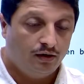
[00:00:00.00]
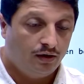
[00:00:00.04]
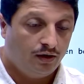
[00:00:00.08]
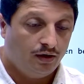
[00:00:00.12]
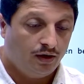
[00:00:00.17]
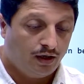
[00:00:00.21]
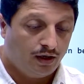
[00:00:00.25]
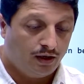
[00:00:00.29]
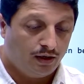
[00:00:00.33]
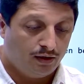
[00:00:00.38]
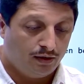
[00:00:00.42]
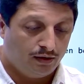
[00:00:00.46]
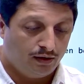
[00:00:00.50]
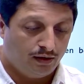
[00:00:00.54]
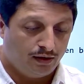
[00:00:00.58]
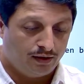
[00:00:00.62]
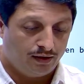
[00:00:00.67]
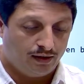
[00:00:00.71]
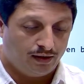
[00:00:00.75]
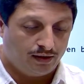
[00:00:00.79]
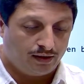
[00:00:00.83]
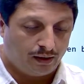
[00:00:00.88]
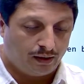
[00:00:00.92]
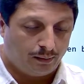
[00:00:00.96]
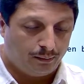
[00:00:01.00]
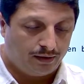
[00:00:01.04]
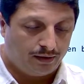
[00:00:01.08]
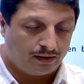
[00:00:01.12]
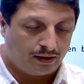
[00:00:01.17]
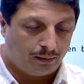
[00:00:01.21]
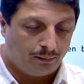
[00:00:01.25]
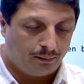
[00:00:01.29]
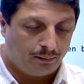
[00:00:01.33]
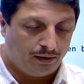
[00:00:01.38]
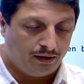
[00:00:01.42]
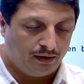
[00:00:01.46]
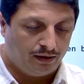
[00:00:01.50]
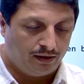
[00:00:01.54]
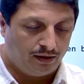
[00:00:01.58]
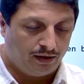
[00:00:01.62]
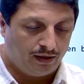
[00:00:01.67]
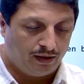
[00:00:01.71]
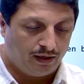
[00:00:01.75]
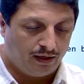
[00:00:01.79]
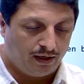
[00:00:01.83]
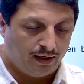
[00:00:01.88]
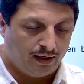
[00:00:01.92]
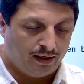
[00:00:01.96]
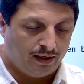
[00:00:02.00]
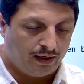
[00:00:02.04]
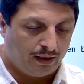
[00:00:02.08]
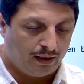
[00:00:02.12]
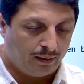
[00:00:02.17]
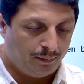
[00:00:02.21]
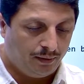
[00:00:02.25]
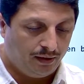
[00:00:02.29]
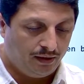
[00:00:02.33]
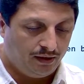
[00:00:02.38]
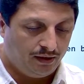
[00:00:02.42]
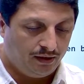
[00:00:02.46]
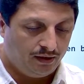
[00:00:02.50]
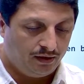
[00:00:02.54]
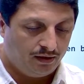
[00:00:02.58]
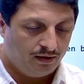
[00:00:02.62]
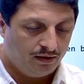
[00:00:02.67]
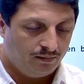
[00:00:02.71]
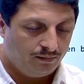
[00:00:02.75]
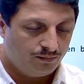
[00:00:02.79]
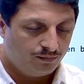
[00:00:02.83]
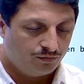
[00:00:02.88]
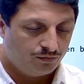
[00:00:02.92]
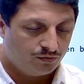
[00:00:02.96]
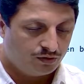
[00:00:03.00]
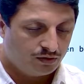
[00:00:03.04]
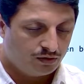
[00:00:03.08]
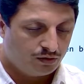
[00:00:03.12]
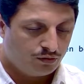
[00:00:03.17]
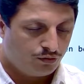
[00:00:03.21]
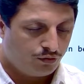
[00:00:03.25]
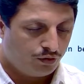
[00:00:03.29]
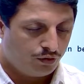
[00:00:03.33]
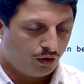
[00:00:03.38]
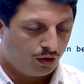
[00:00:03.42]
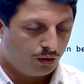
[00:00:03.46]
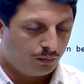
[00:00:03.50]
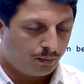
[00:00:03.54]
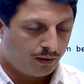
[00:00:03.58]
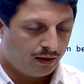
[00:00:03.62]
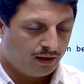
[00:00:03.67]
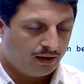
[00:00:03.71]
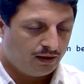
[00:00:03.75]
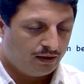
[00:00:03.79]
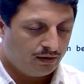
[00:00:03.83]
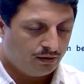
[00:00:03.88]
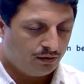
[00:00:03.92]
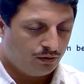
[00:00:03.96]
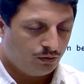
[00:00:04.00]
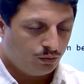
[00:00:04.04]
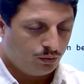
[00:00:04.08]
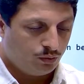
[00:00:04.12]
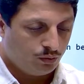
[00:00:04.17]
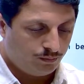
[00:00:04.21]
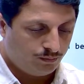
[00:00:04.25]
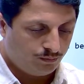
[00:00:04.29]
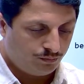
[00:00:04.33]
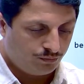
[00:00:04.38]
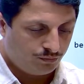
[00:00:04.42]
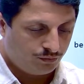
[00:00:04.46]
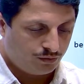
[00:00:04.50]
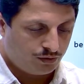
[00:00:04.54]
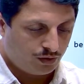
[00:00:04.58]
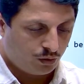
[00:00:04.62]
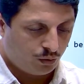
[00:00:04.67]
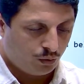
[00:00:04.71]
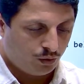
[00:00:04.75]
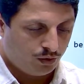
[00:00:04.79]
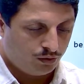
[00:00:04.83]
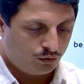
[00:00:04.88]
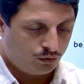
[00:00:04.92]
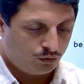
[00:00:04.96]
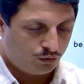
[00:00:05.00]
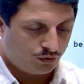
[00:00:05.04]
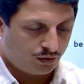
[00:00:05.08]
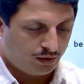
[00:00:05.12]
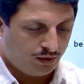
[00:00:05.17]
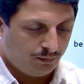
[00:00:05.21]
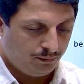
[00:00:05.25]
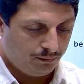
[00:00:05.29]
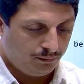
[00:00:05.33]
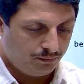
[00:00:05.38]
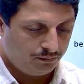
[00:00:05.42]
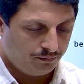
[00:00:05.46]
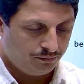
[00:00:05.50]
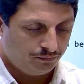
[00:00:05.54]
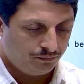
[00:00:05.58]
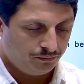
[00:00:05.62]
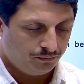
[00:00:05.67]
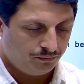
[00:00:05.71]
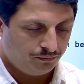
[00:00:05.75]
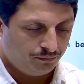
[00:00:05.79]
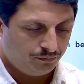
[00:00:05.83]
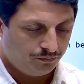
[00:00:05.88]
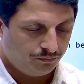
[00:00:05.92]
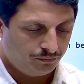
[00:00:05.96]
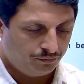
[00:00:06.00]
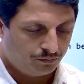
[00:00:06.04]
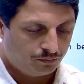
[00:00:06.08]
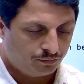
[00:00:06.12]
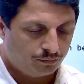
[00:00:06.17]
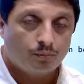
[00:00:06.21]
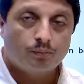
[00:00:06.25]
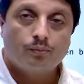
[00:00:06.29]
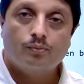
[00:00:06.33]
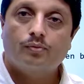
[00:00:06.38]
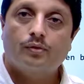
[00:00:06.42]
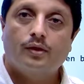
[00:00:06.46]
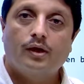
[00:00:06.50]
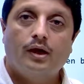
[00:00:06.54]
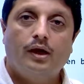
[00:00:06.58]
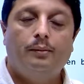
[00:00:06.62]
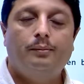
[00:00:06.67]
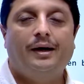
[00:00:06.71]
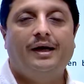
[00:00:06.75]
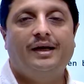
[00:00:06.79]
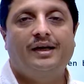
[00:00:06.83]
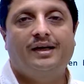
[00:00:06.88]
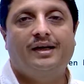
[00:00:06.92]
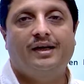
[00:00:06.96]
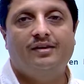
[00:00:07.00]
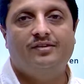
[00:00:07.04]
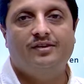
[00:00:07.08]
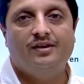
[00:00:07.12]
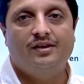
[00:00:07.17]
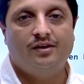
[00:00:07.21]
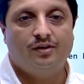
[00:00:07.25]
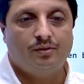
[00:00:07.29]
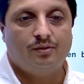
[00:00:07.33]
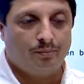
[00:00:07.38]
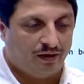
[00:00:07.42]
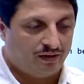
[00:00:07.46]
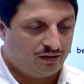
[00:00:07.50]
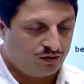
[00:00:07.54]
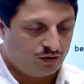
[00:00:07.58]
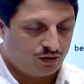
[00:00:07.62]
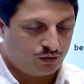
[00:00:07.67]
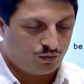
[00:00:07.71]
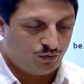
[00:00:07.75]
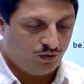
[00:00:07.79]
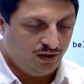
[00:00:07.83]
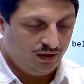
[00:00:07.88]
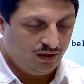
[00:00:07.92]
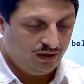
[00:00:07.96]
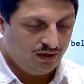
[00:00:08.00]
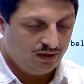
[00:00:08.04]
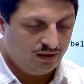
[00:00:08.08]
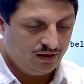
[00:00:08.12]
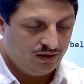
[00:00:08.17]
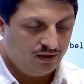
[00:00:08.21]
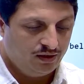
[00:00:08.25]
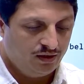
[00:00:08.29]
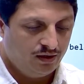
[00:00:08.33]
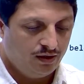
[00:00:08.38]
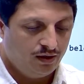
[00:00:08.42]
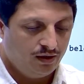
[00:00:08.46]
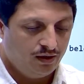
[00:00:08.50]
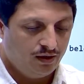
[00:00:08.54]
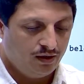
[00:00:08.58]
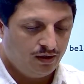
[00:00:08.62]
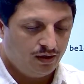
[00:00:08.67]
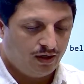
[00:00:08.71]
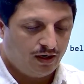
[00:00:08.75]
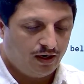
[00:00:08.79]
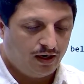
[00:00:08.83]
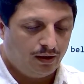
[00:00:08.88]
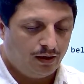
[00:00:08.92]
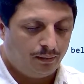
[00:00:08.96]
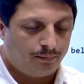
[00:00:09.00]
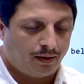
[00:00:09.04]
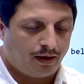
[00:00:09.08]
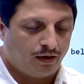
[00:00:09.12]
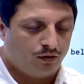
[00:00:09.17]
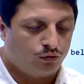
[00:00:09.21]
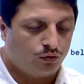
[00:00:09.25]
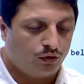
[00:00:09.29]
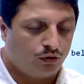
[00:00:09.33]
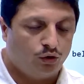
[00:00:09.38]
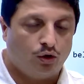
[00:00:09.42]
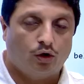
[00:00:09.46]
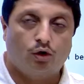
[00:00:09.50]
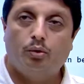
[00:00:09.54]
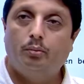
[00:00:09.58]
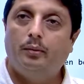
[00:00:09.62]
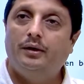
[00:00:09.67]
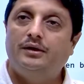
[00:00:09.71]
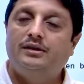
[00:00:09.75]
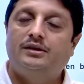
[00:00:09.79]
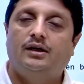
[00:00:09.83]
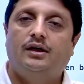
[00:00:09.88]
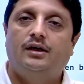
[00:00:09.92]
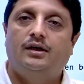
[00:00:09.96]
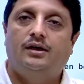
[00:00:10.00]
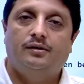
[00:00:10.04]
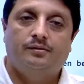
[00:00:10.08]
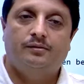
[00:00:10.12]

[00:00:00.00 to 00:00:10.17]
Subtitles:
and in real time it can be any IP, followed by the OS username. In my case it is MySQL, and password you have to mention it.